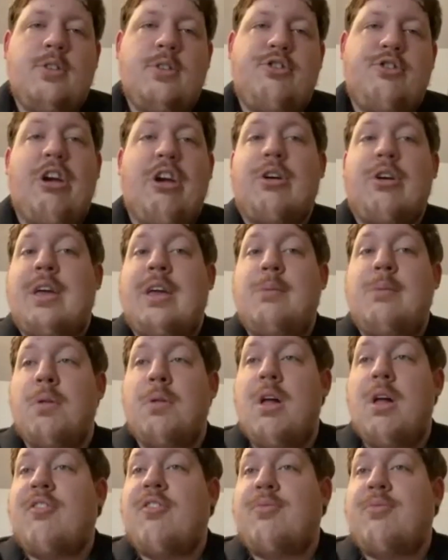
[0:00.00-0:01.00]
Cherokee
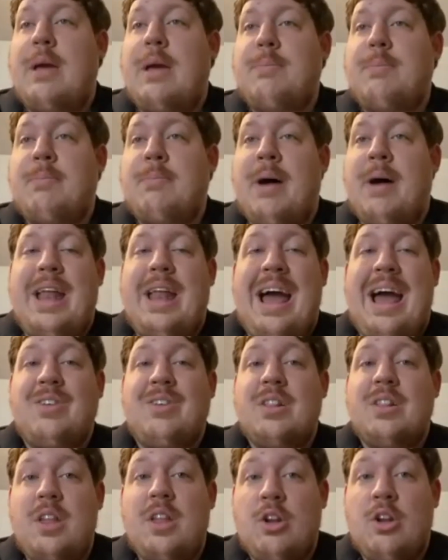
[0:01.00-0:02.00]
Bluff maybe might have
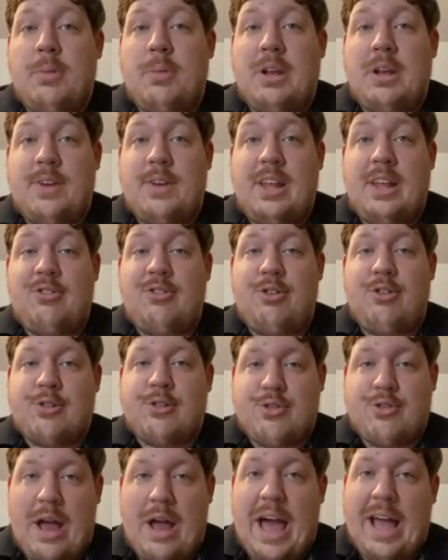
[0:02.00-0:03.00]
a little bit of an easier
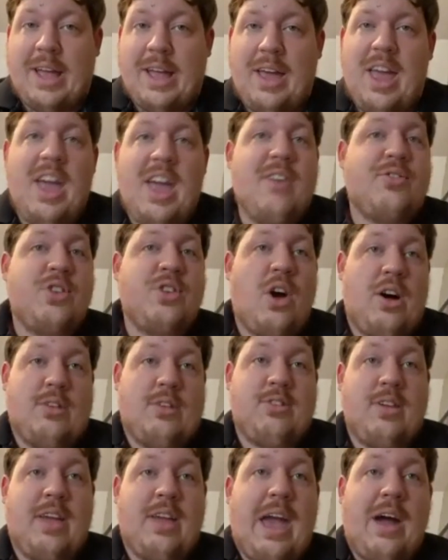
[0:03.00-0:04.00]
track if
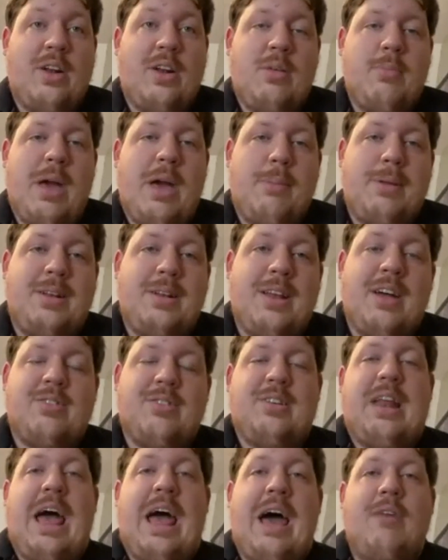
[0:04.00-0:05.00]
Dawson County maybe
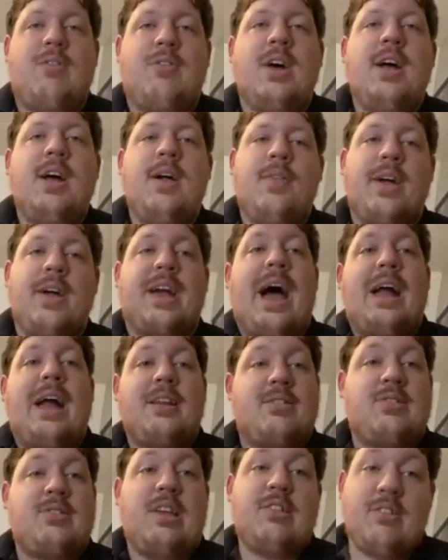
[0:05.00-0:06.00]
doesn't have the kind
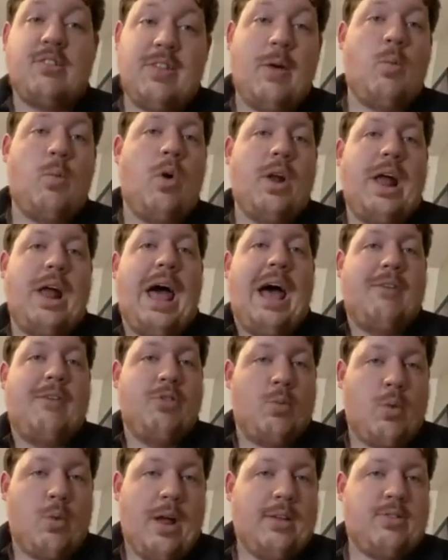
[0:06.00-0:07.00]
of season they want to
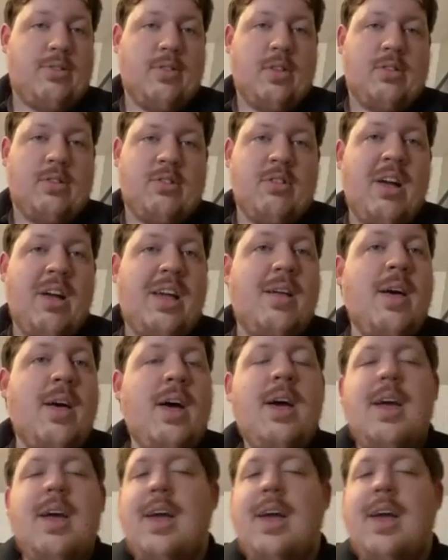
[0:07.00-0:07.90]
have the rest of the slate.